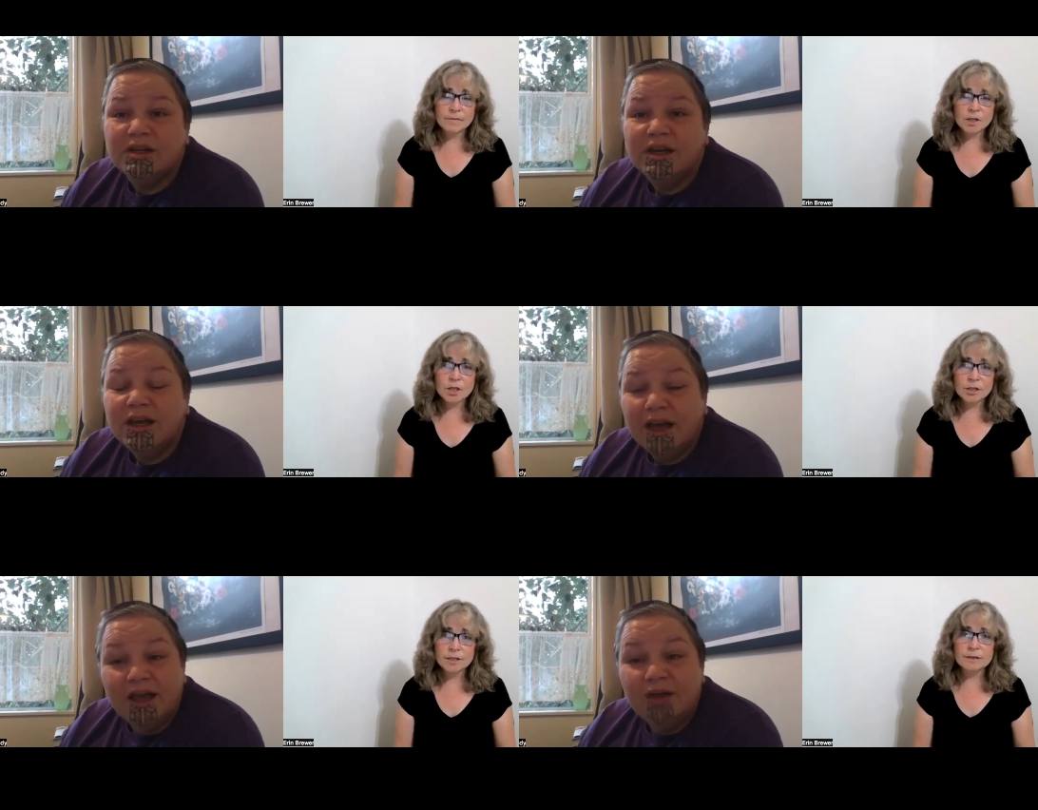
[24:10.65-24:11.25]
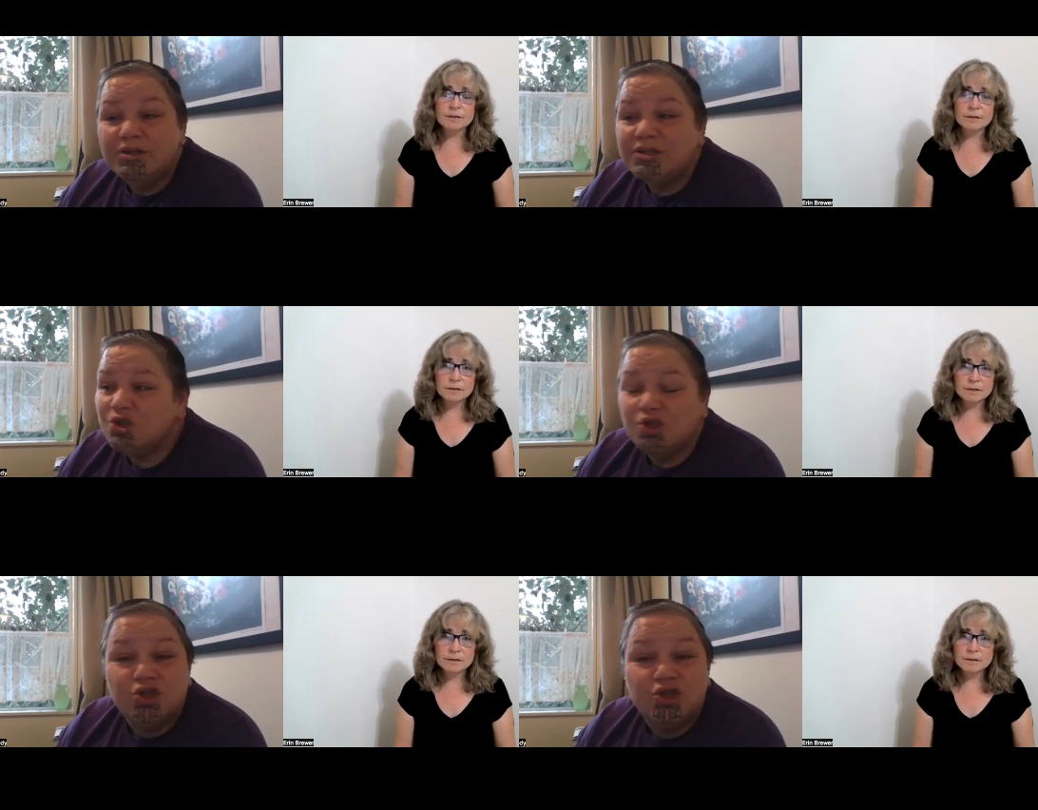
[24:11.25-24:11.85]
Speaker 1: Good. He was
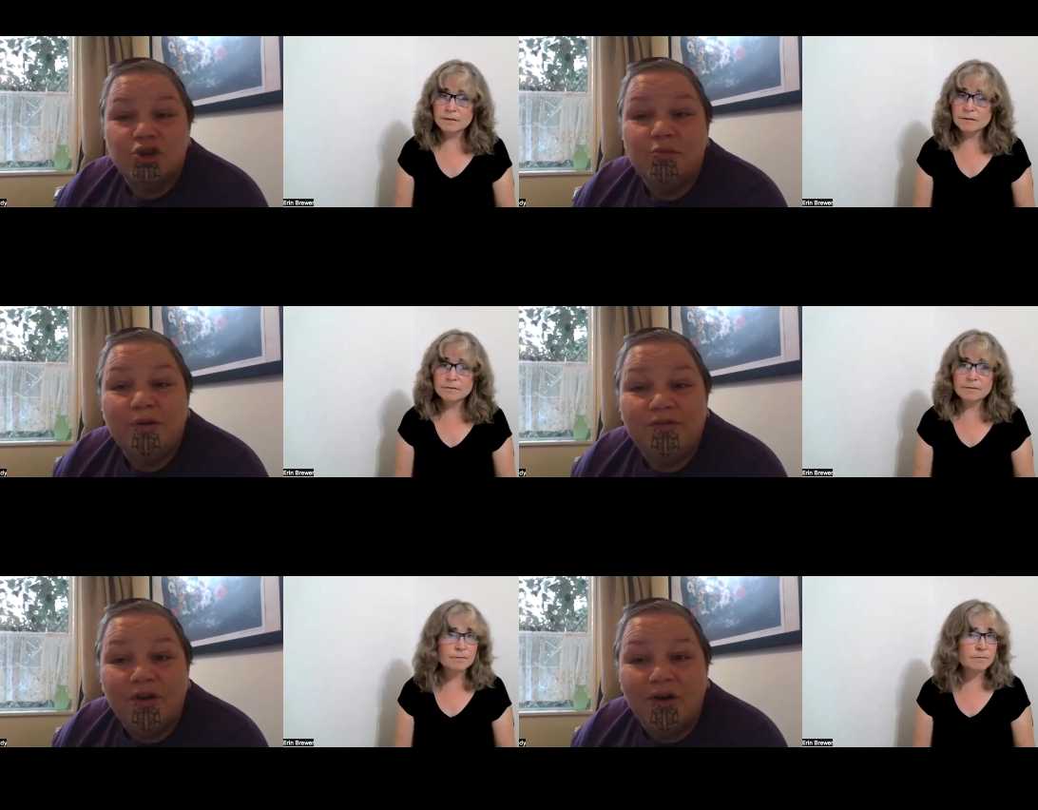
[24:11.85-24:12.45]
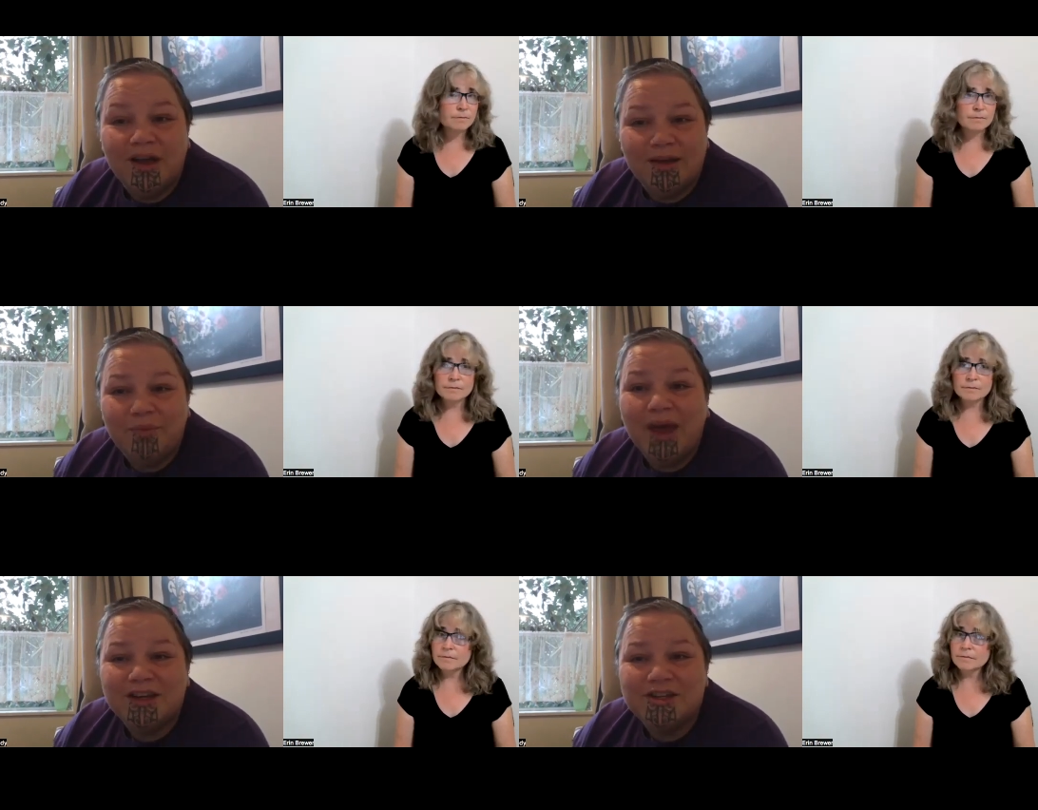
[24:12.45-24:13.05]
stupefying
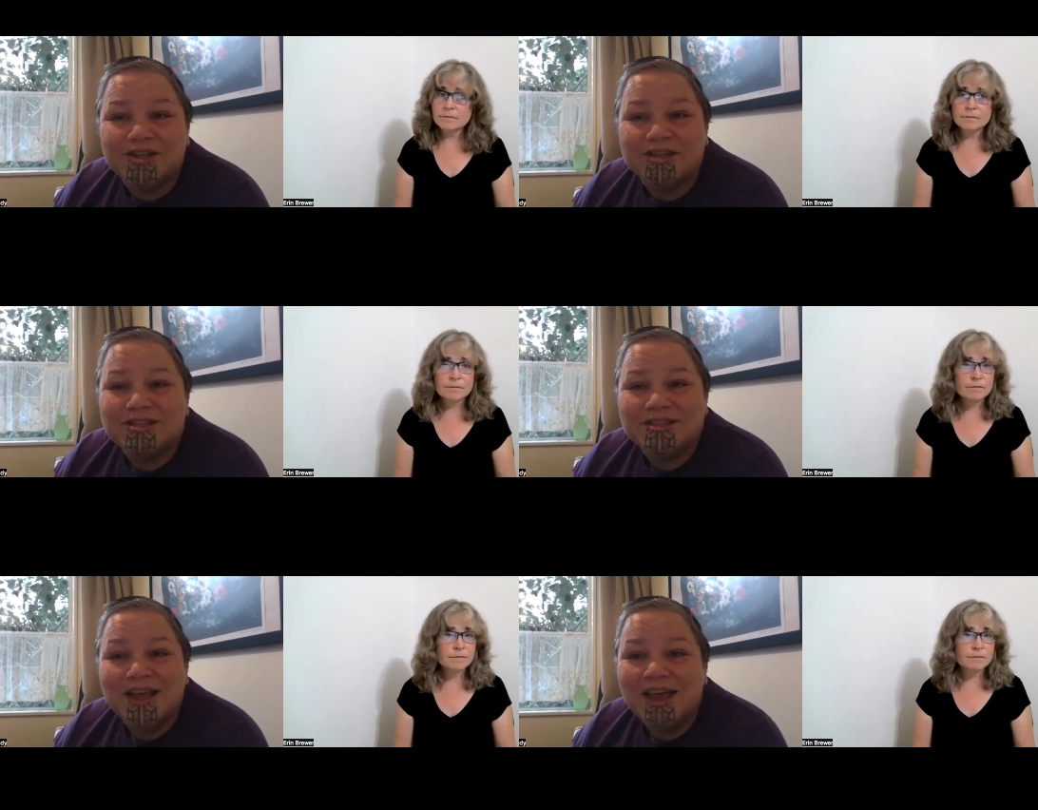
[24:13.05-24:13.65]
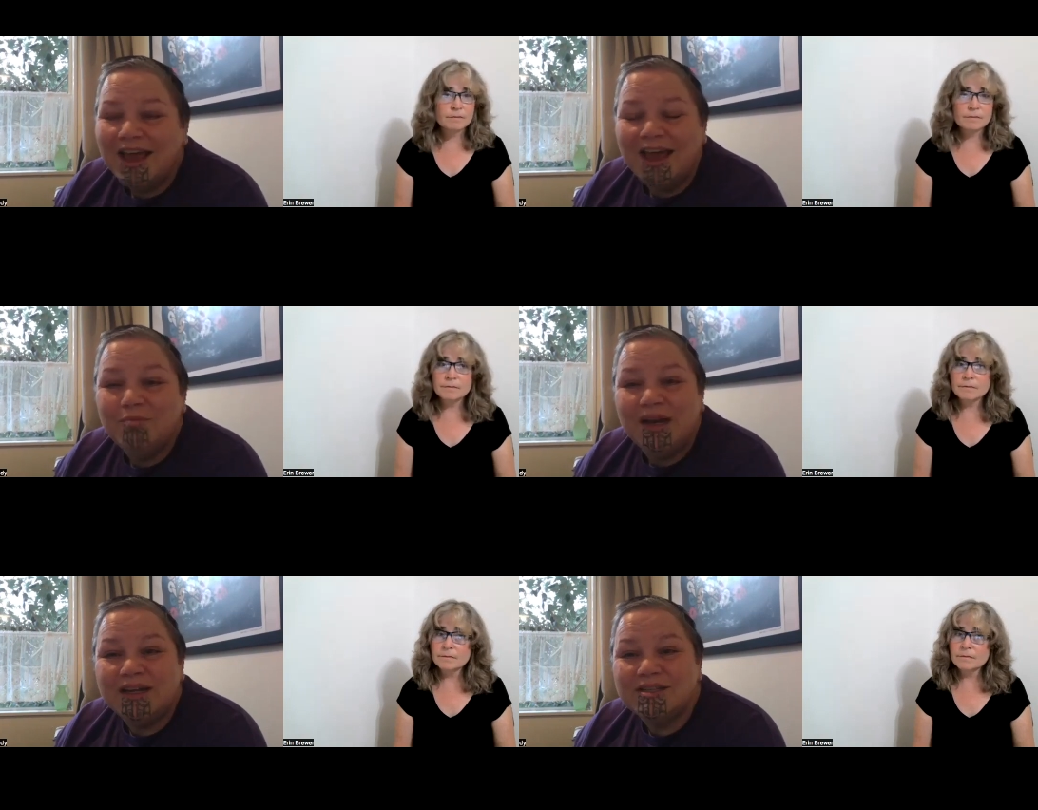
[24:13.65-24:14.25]
patients and
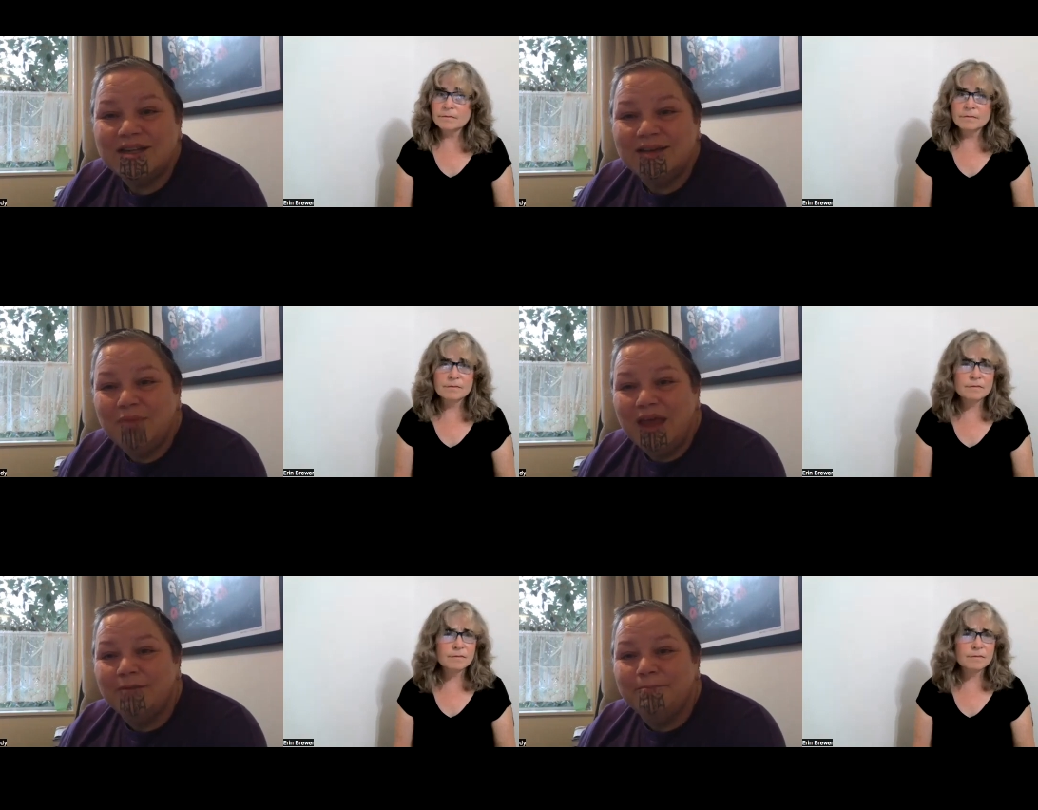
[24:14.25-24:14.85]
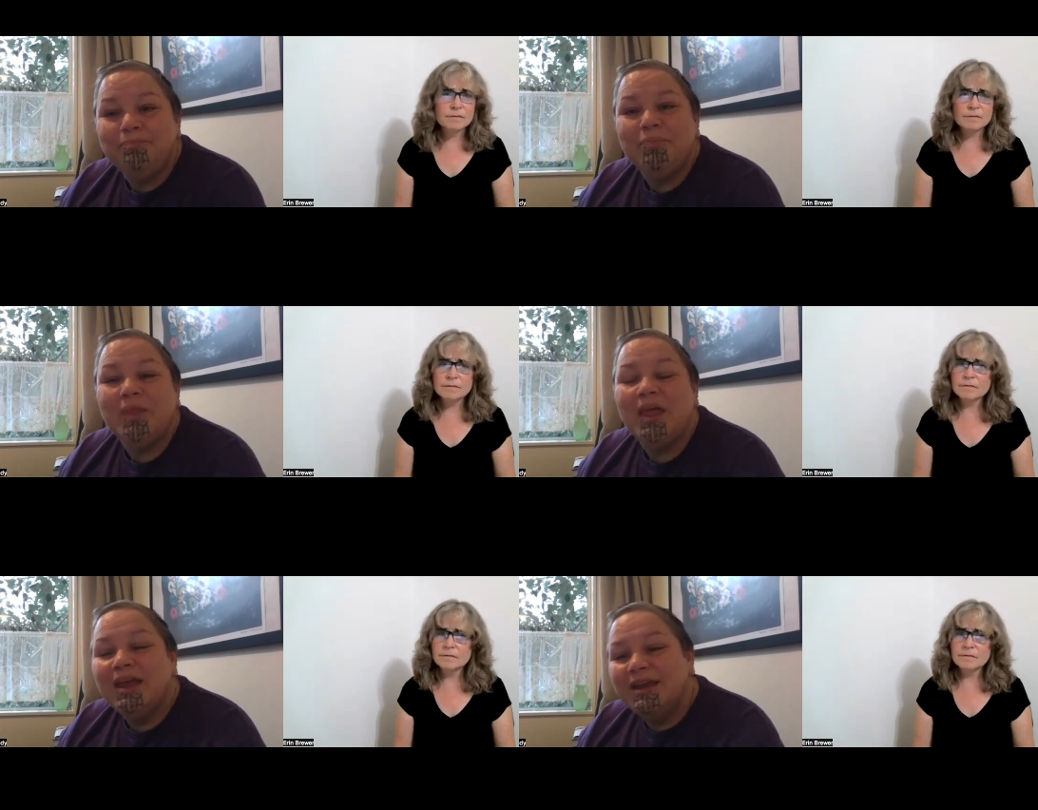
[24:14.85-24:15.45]
molesting men.
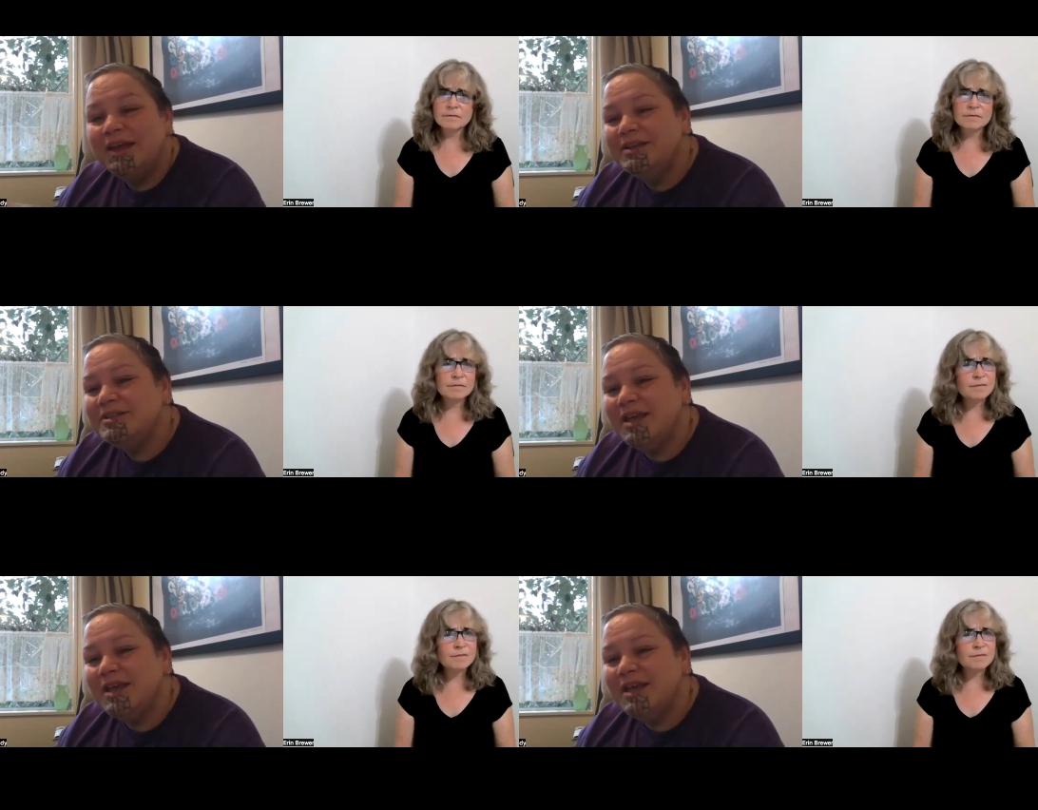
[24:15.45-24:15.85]
Now, you see,